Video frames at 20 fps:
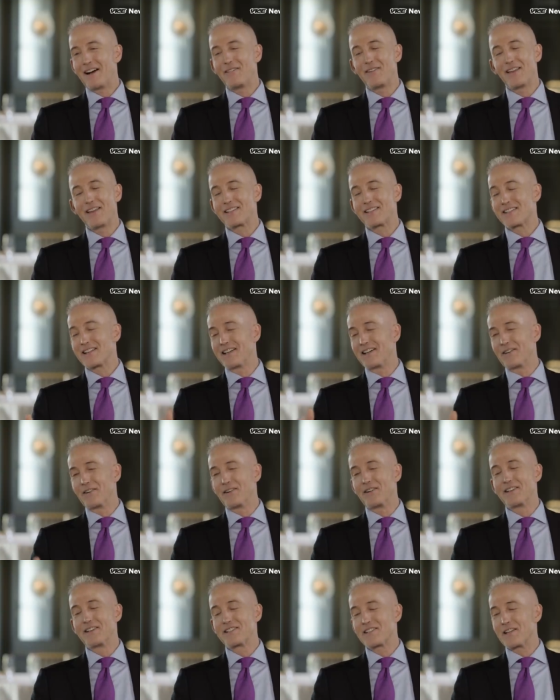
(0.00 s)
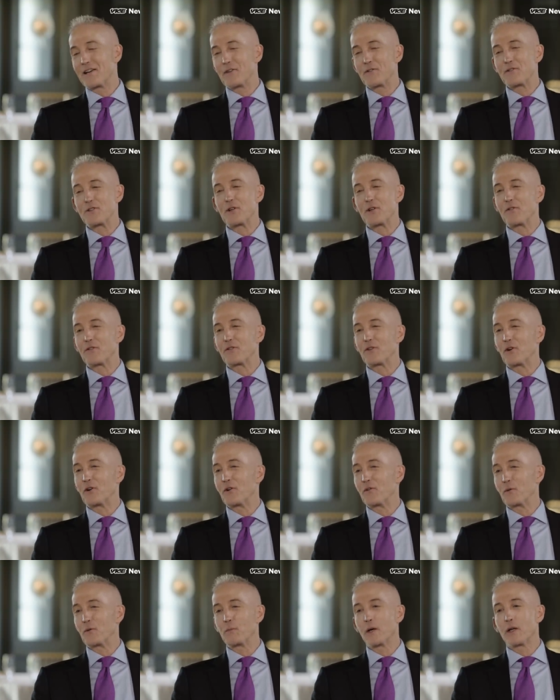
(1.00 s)
mean, that, sound, that sounds self
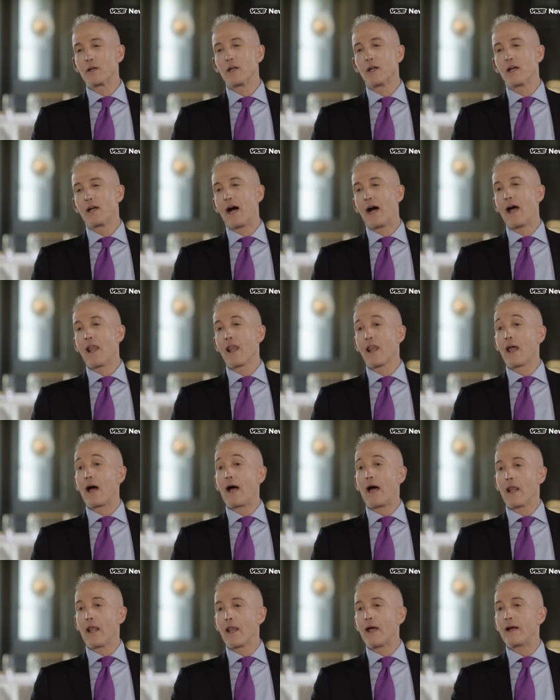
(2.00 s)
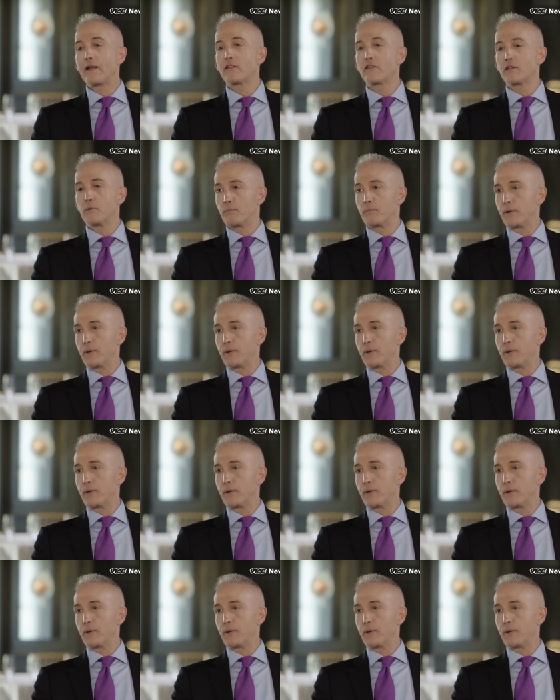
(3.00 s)
serving, but I, li- I like the